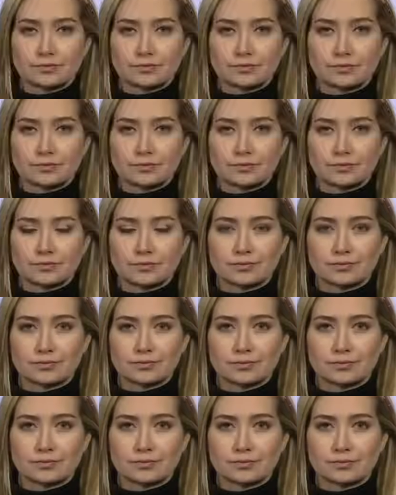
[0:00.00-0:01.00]

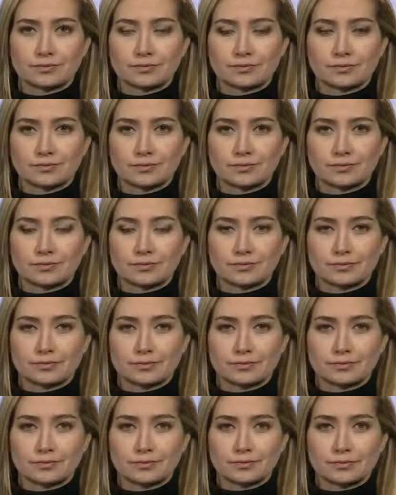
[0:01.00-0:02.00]

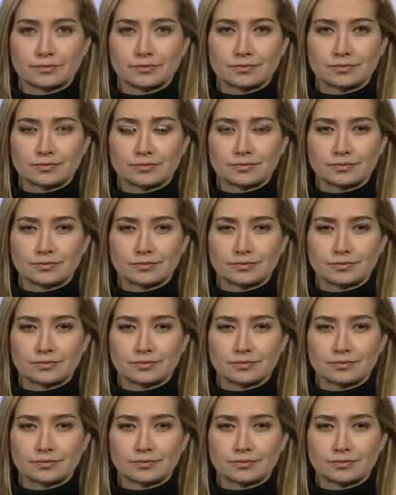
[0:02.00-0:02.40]
(silent)